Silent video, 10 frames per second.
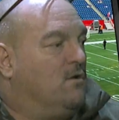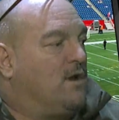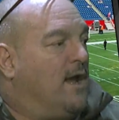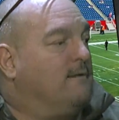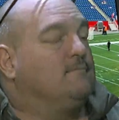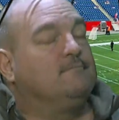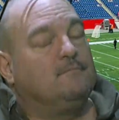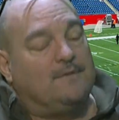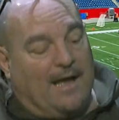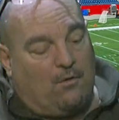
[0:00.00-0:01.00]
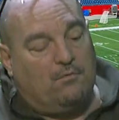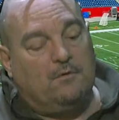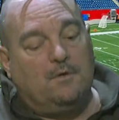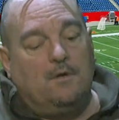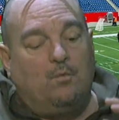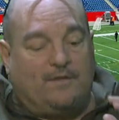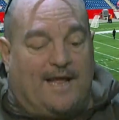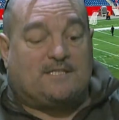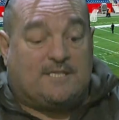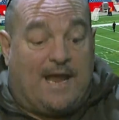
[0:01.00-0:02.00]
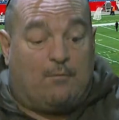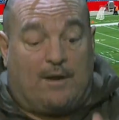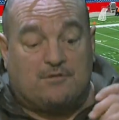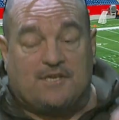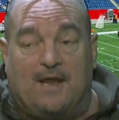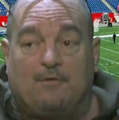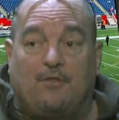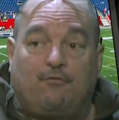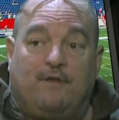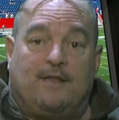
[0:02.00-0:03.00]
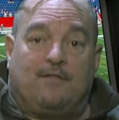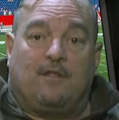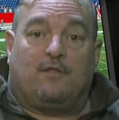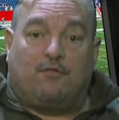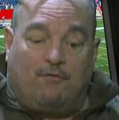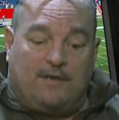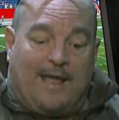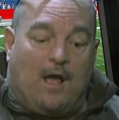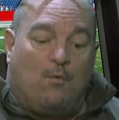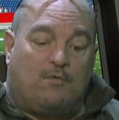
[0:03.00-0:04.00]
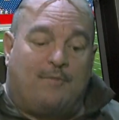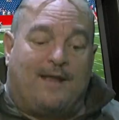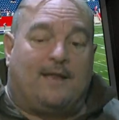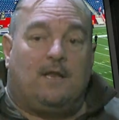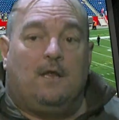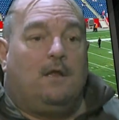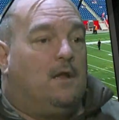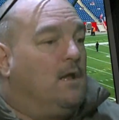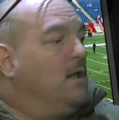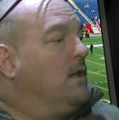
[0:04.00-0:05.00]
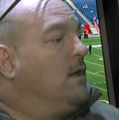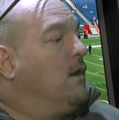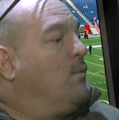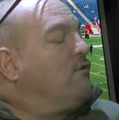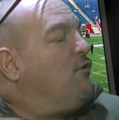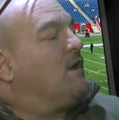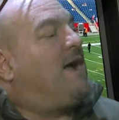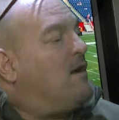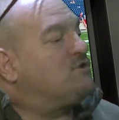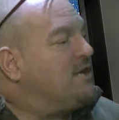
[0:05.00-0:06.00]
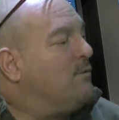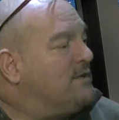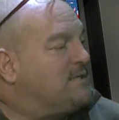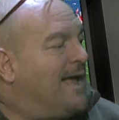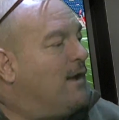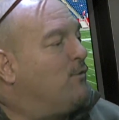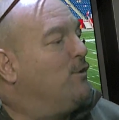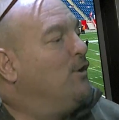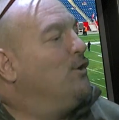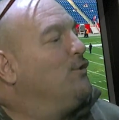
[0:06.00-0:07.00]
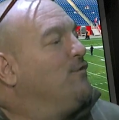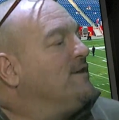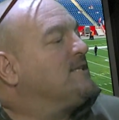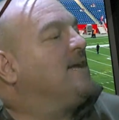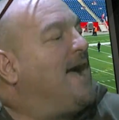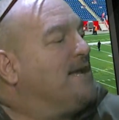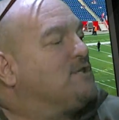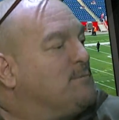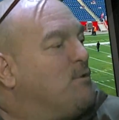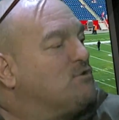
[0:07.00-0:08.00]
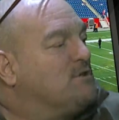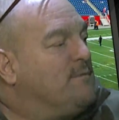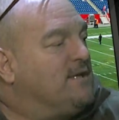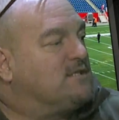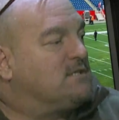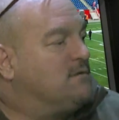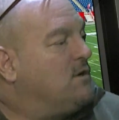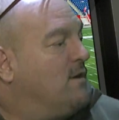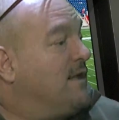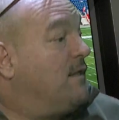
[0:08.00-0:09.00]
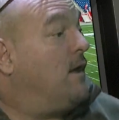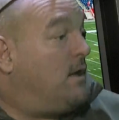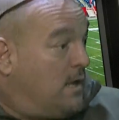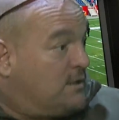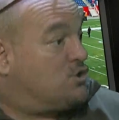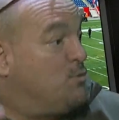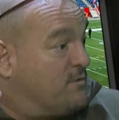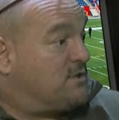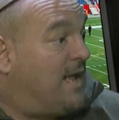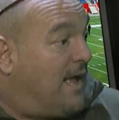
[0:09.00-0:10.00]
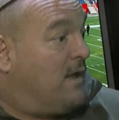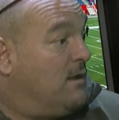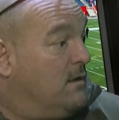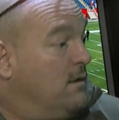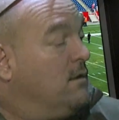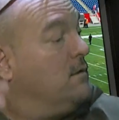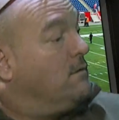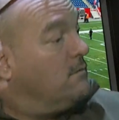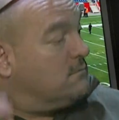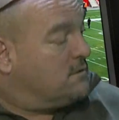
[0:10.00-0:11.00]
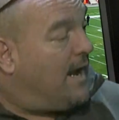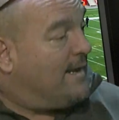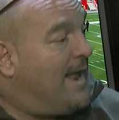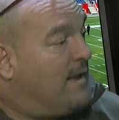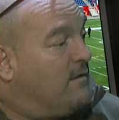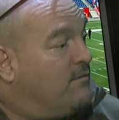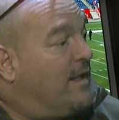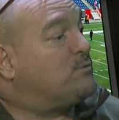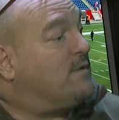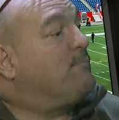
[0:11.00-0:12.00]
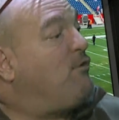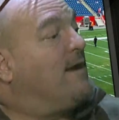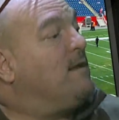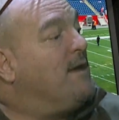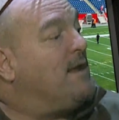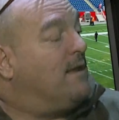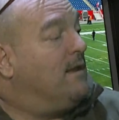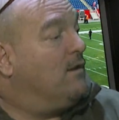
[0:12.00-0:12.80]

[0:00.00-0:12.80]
Okay. Now, with that said, what I was saying with the 3 down with Bennett, when Gronkowski went down, this guy is supposed to be a superstar tight end. That's why they brought him in.